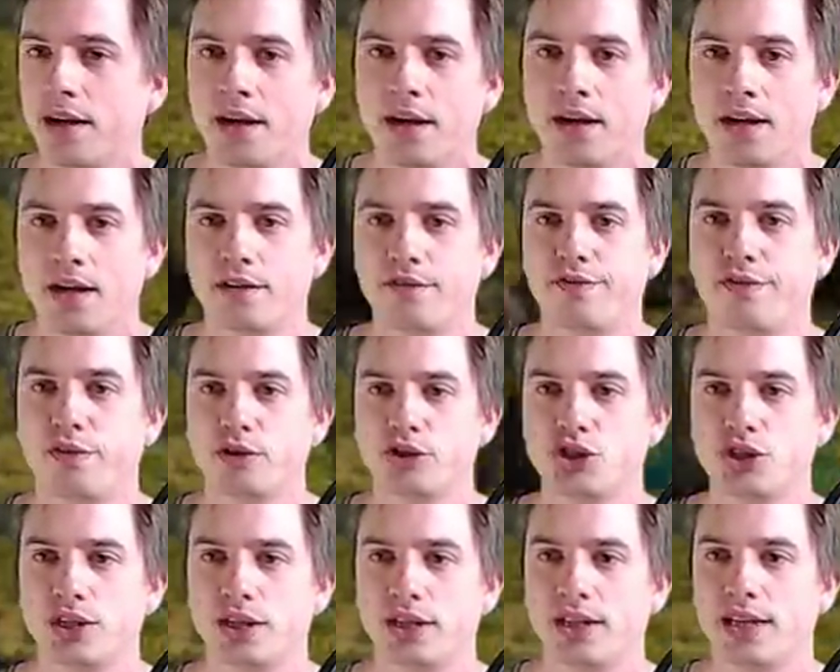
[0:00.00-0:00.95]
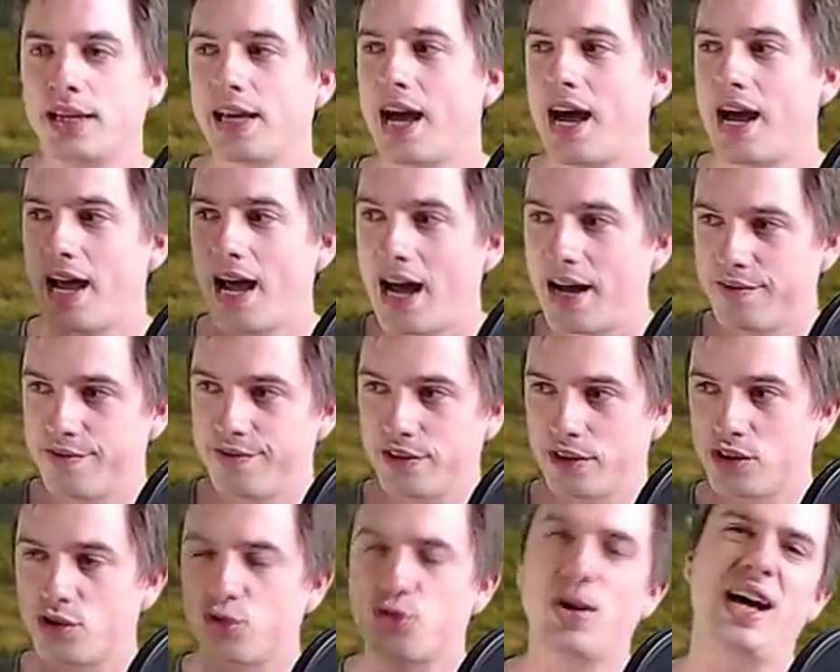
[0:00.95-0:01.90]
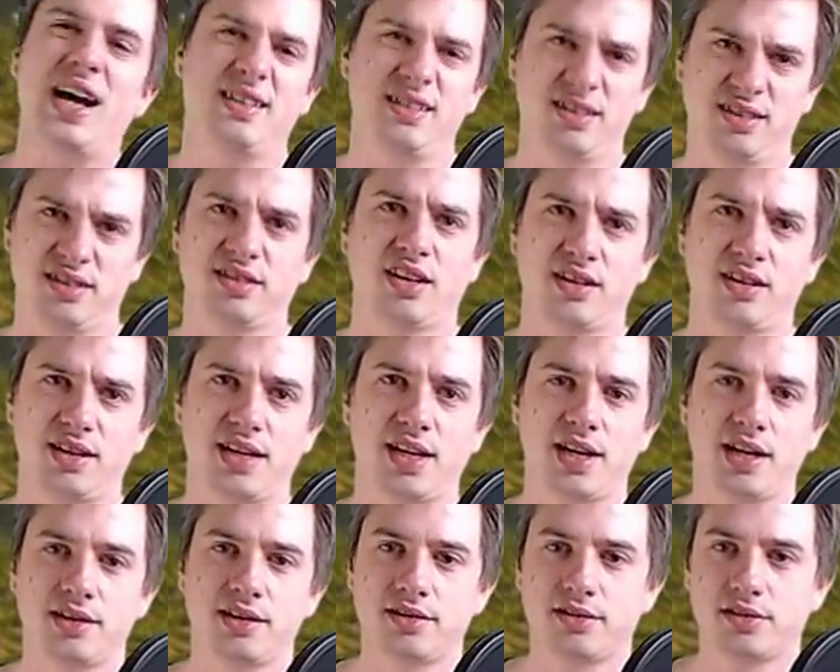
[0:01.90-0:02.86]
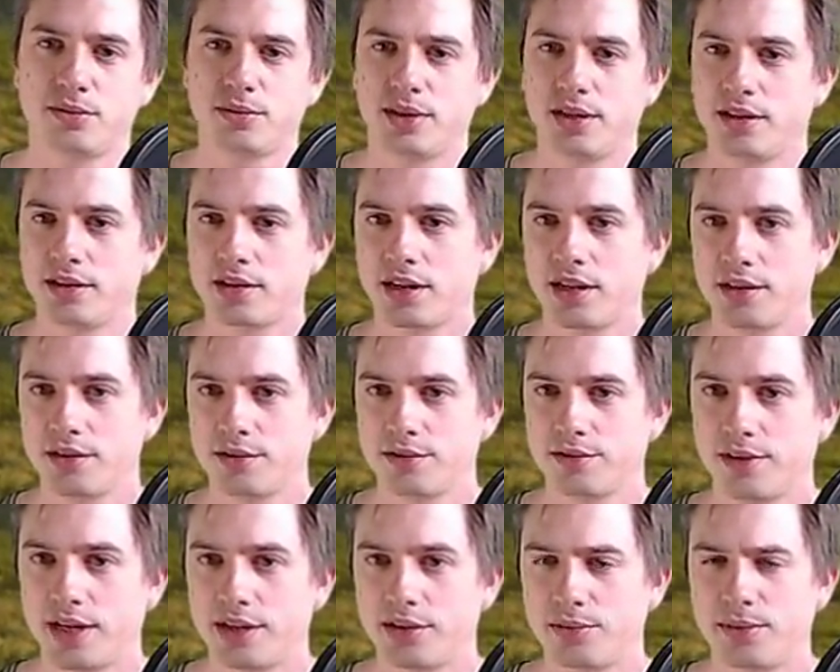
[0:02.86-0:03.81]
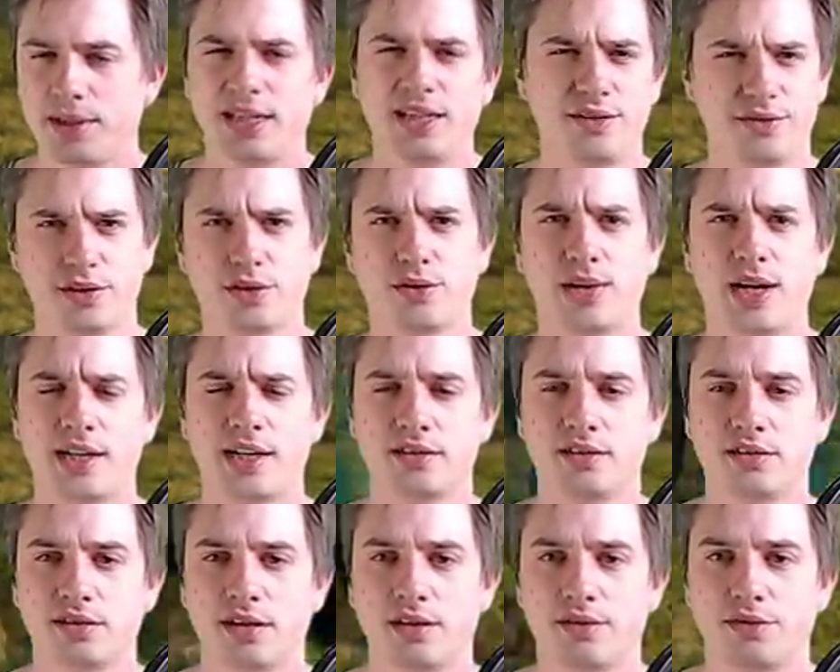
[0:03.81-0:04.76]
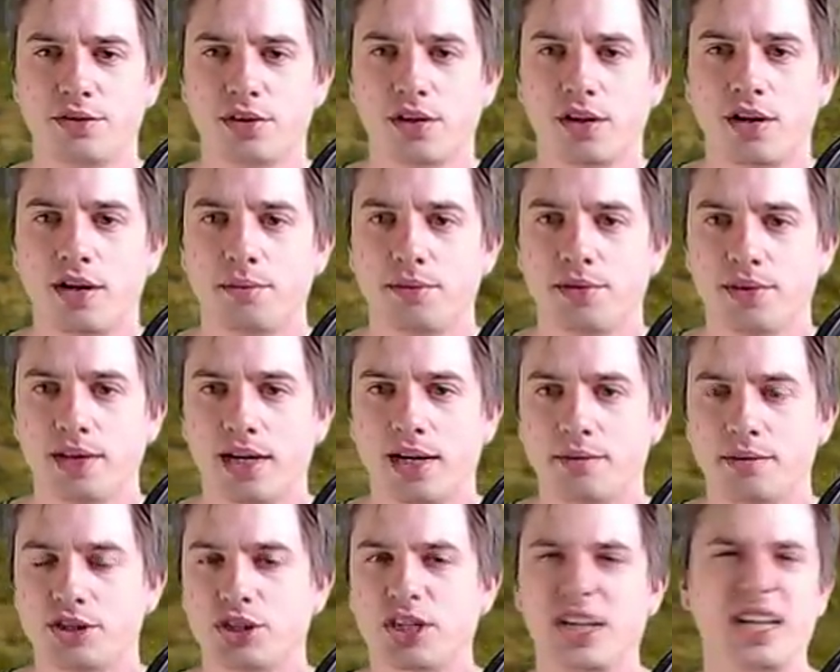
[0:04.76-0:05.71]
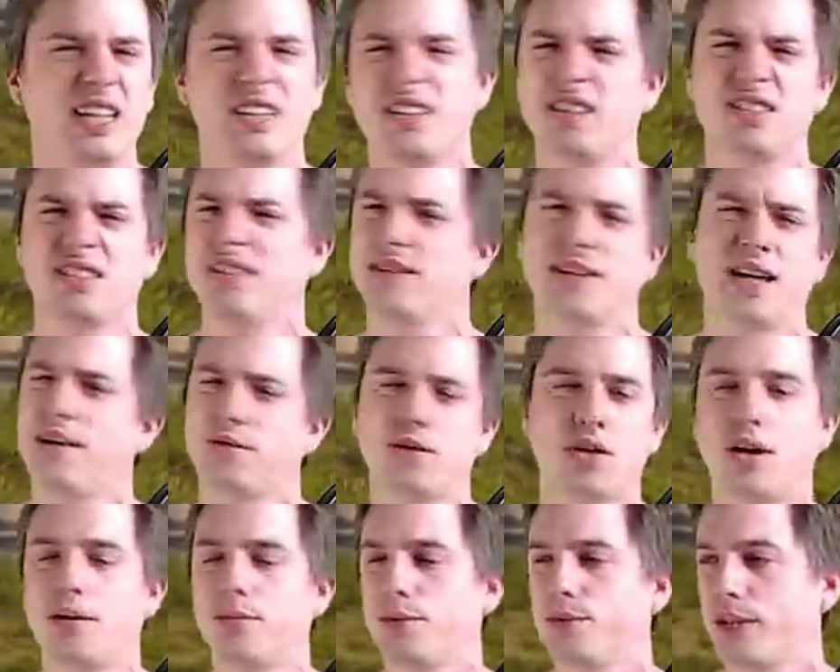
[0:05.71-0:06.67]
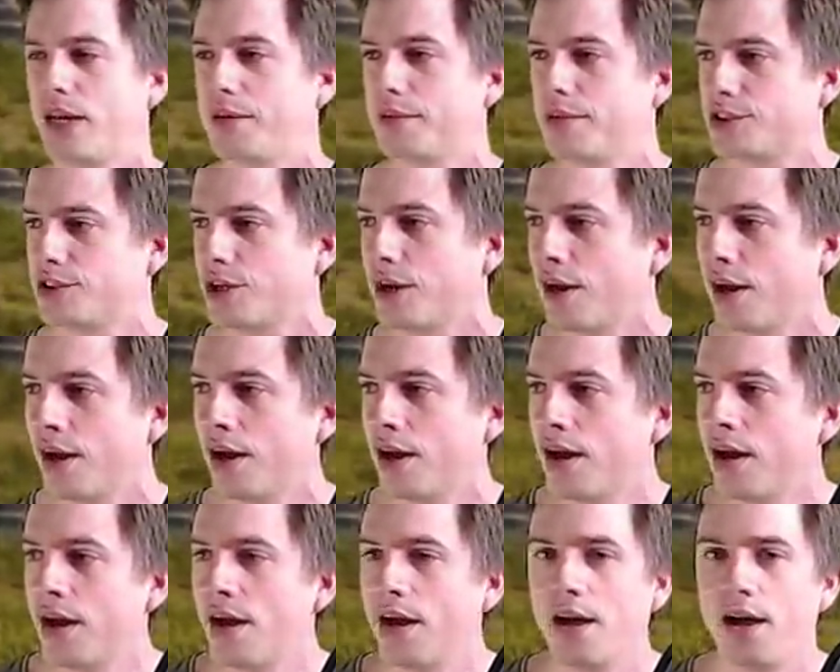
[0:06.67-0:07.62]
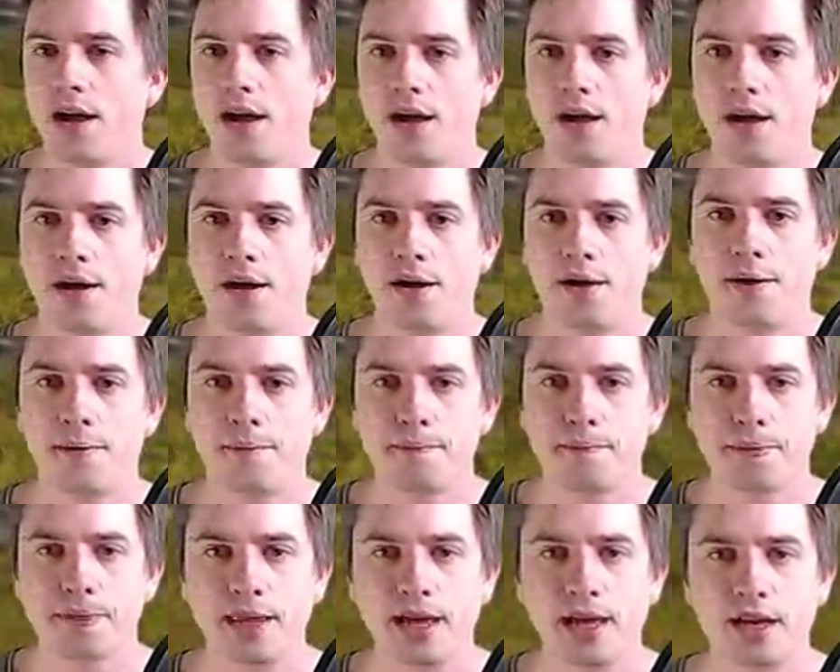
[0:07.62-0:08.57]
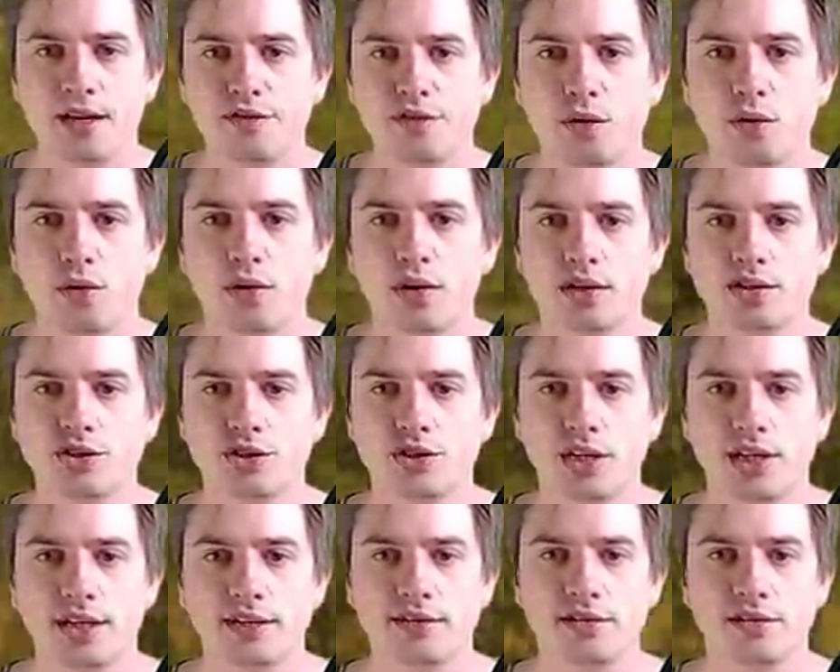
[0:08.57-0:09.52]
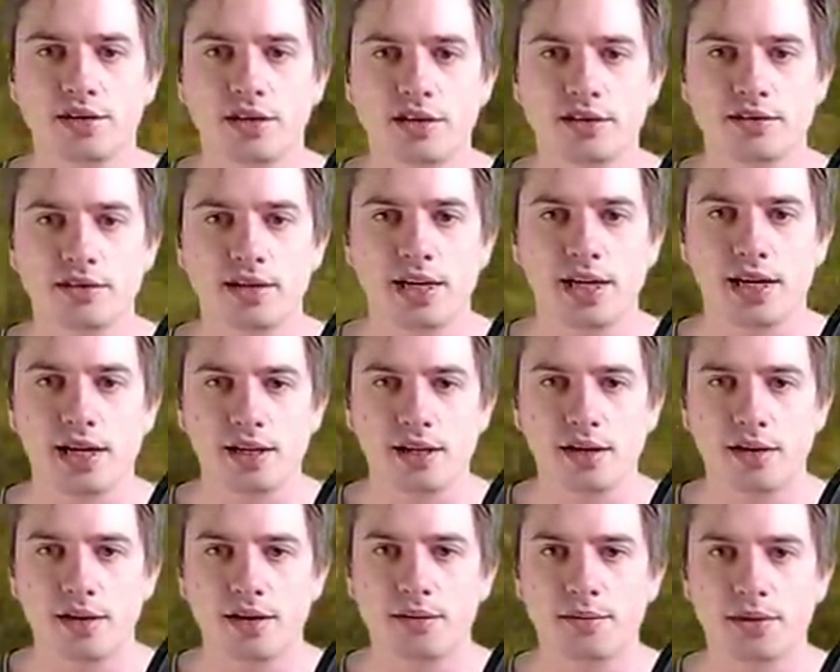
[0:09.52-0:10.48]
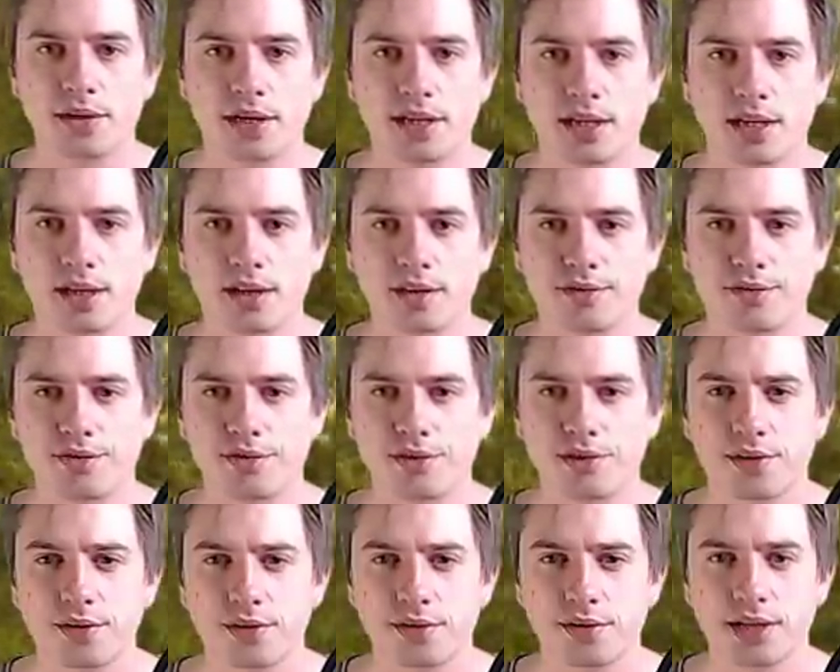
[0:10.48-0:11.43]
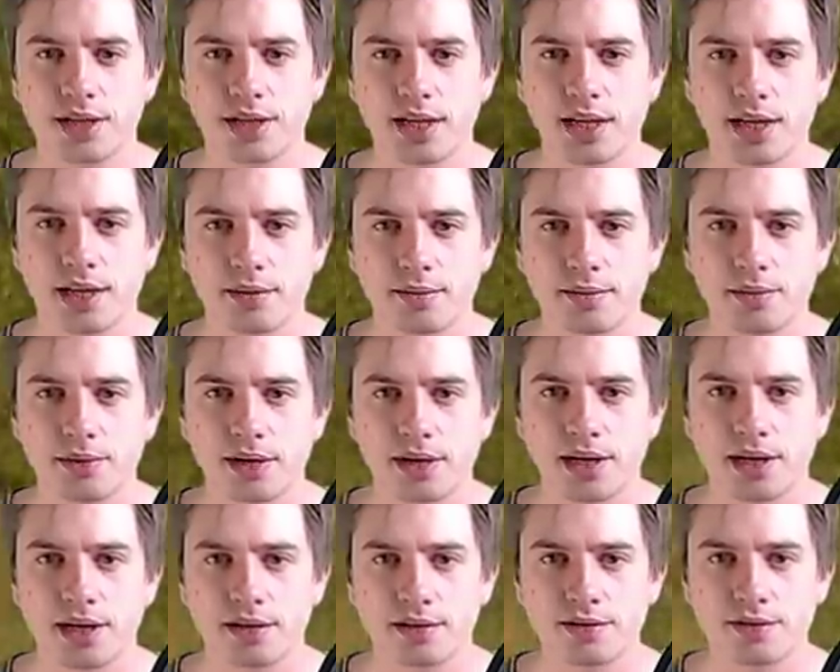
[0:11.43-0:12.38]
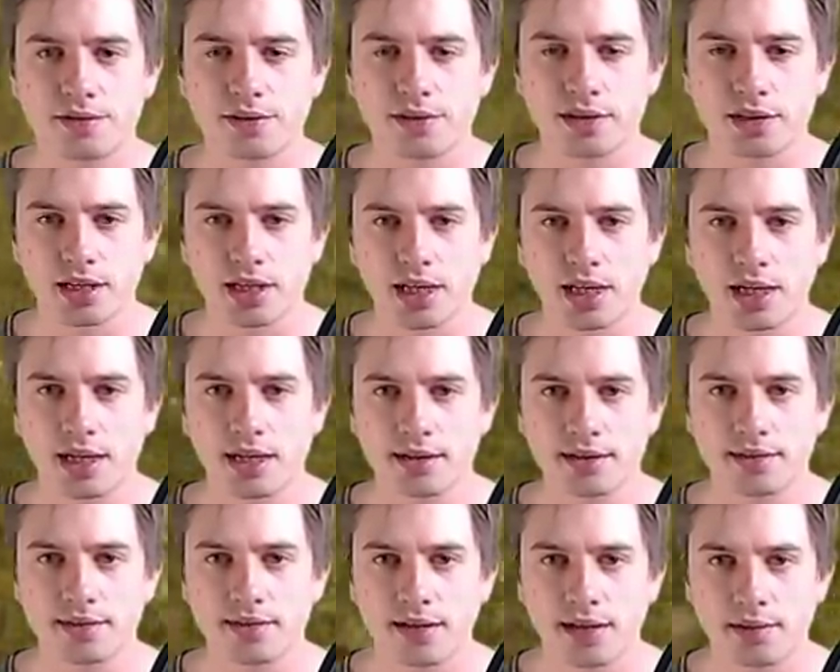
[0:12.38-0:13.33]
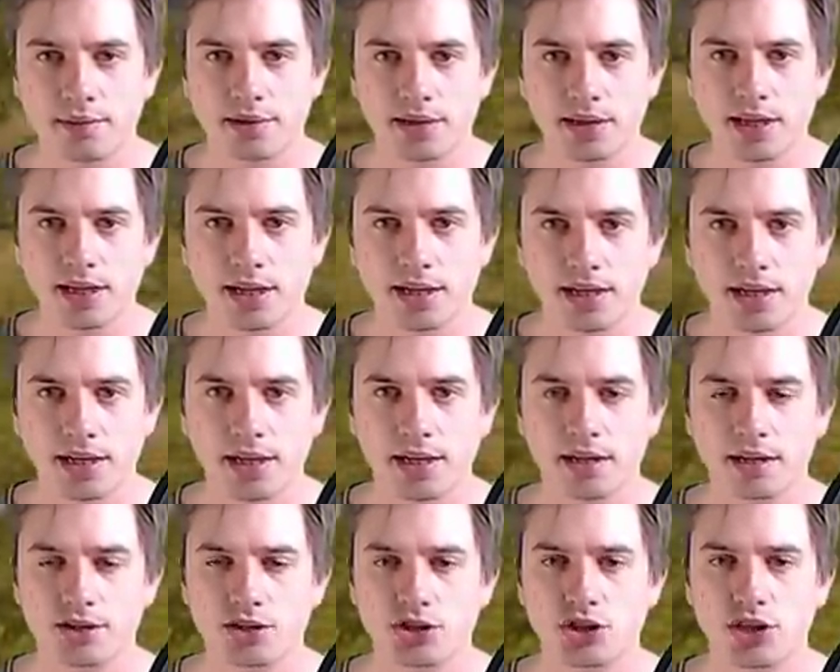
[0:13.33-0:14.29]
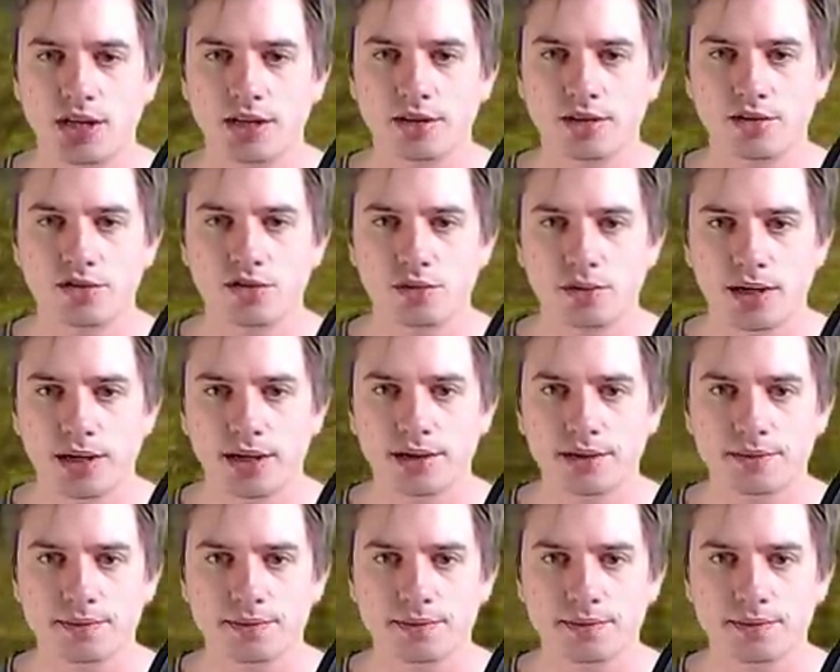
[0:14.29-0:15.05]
Unfortunately, I have the grandson here, so we're not gonna do that. We need the grandson for combo damage. King doesn't have combo damage. Uh, and of course, it's not a Armor King throw game without the... God damn it, can I get a giant swing?